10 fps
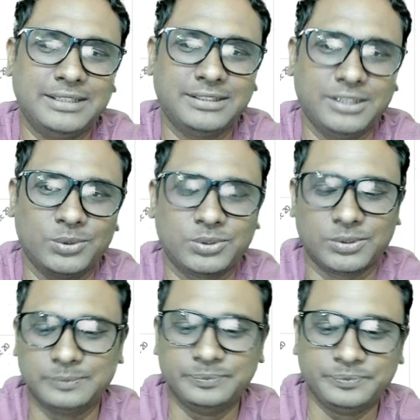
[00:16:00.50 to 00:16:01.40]
news.
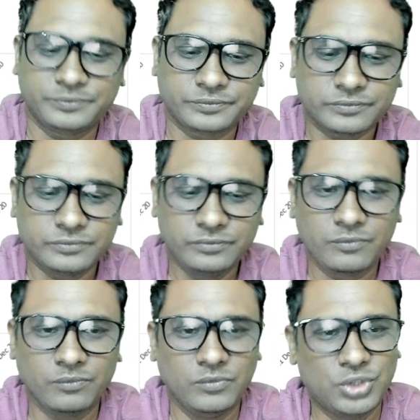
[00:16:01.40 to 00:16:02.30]

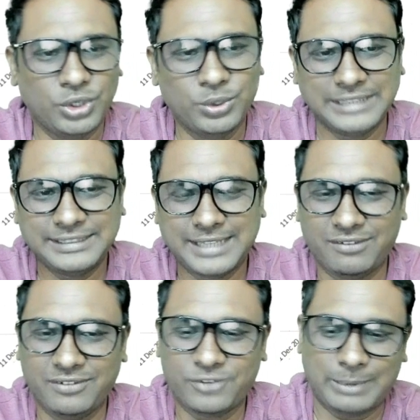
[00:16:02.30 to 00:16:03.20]
So you can stay
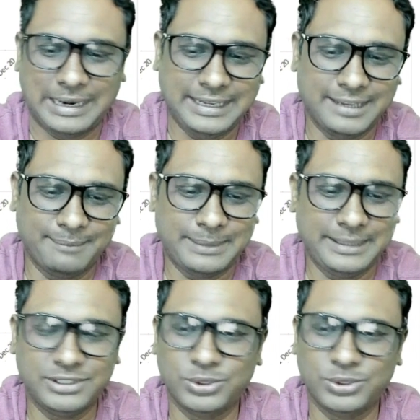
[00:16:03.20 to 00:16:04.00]
away from IT companies.